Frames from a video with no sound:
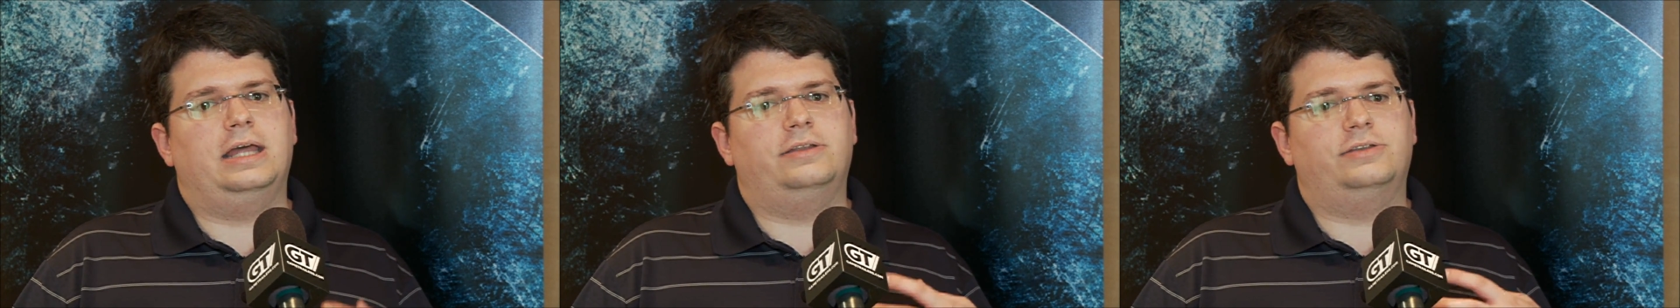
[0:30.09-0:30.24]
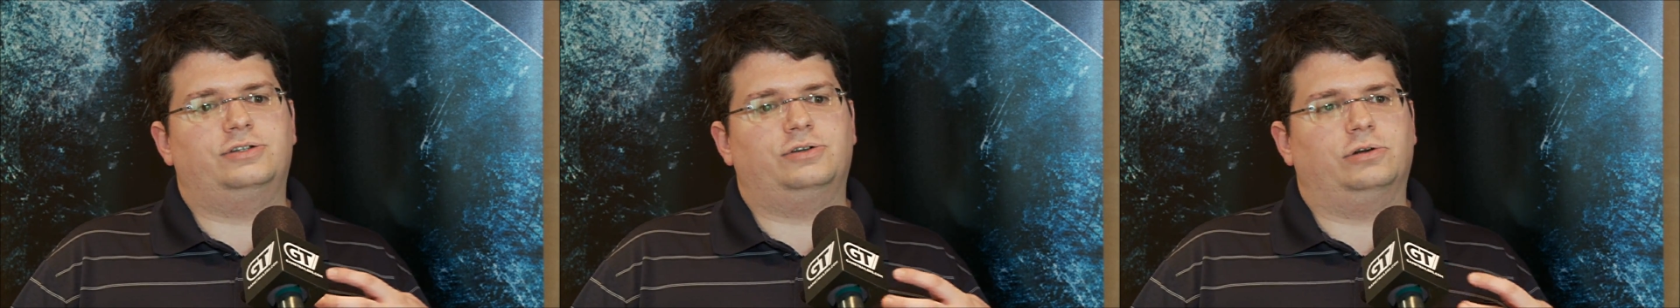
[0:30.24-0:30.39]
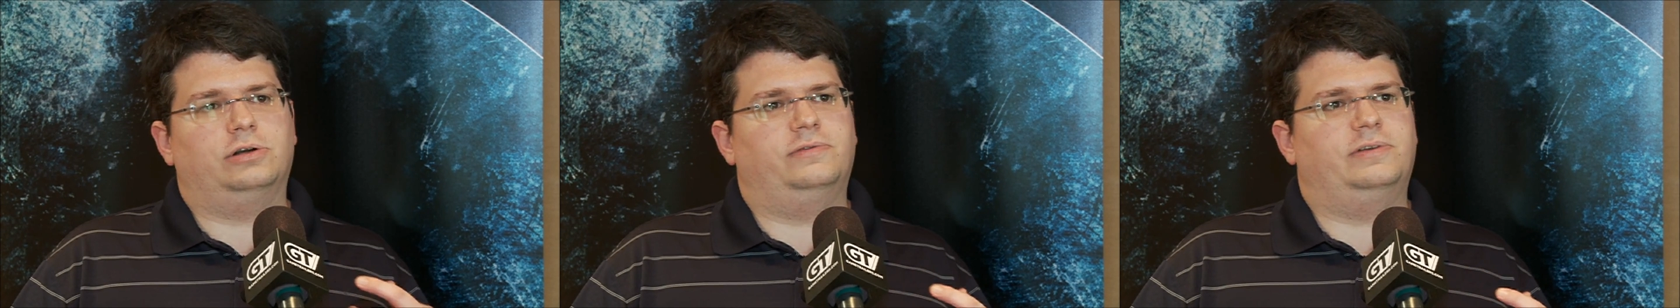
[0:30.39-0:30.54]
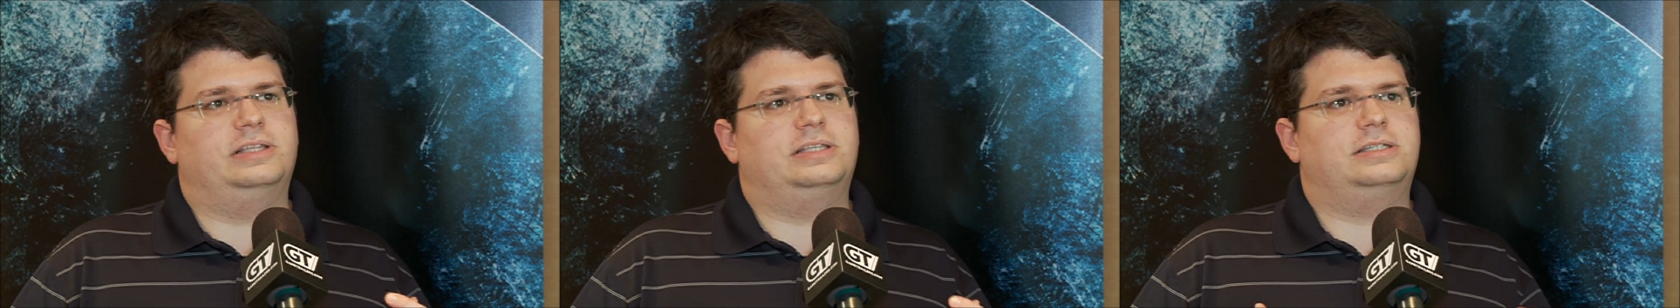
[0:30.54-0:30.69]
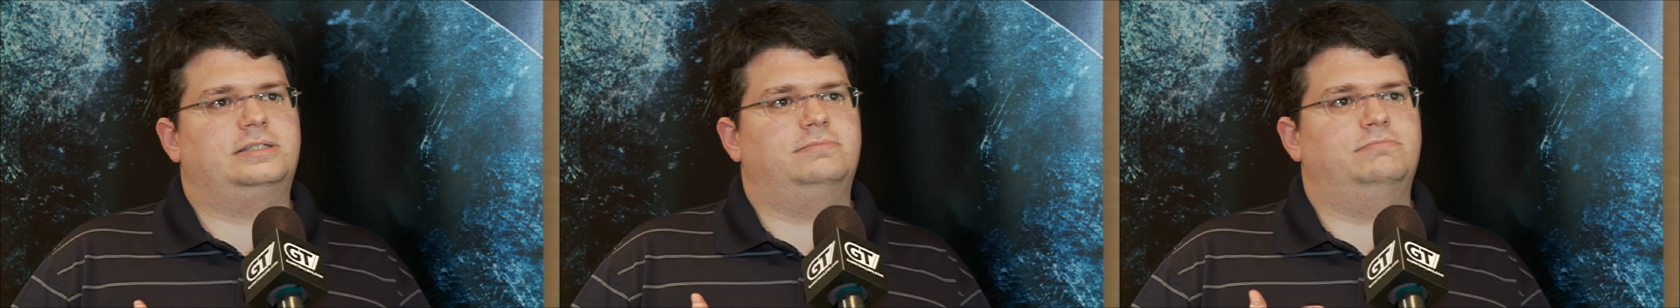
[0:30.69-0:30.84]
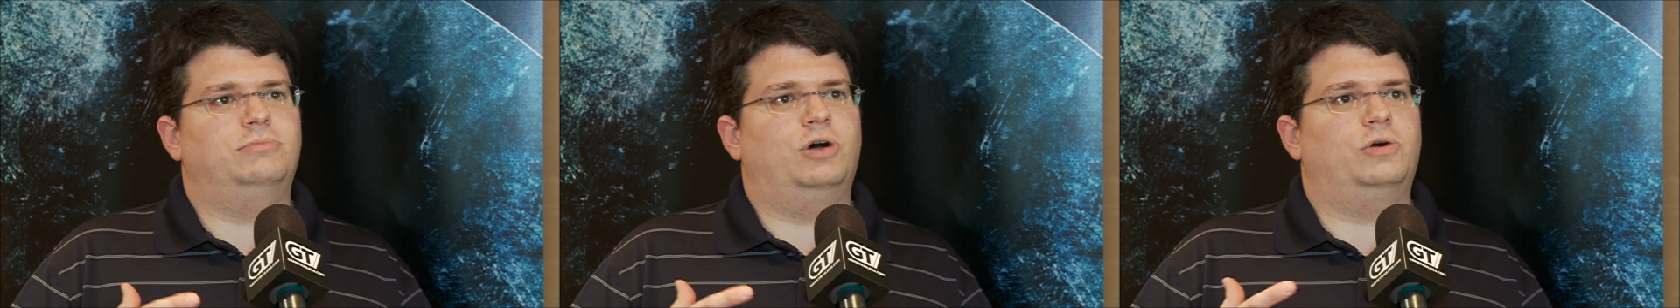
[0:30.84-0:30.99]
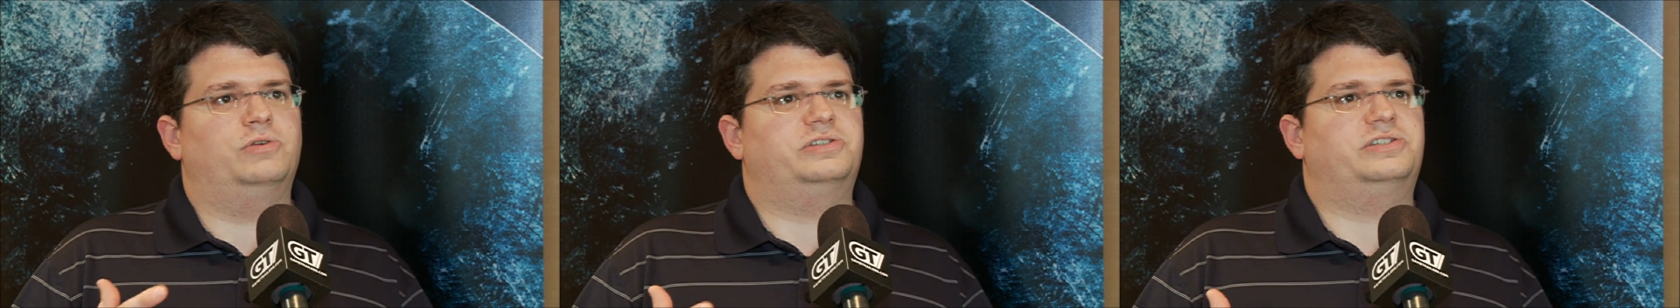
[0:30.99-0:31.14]
in sort of
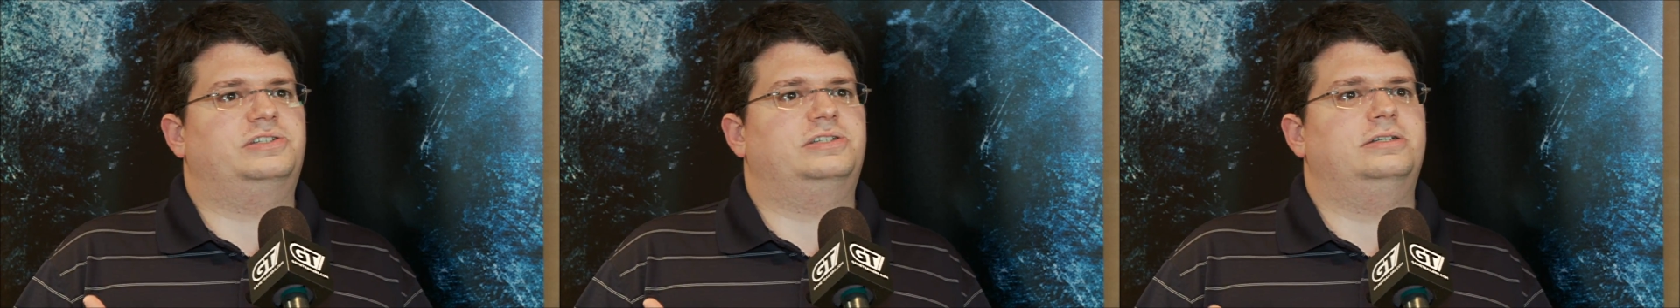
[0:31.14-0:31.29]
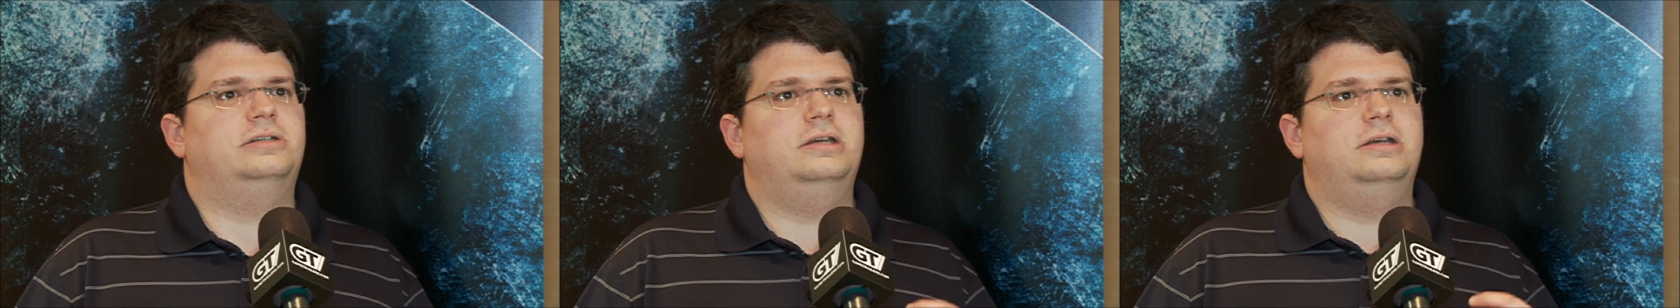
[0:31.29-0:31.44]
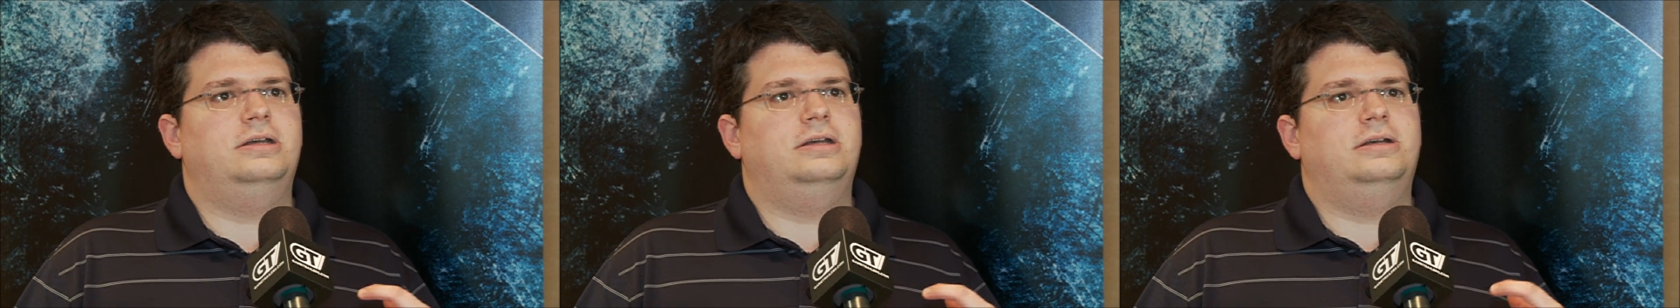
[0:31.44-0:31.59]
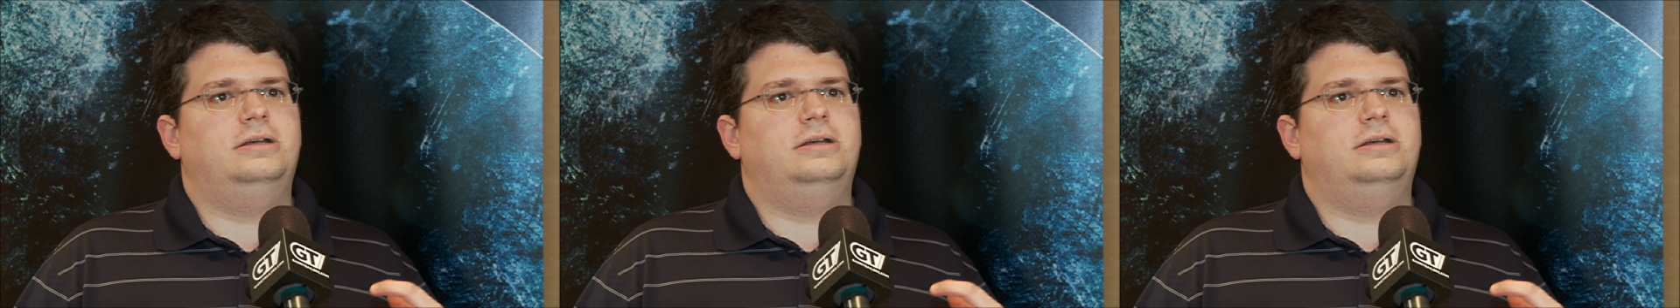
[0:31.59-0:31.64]
its most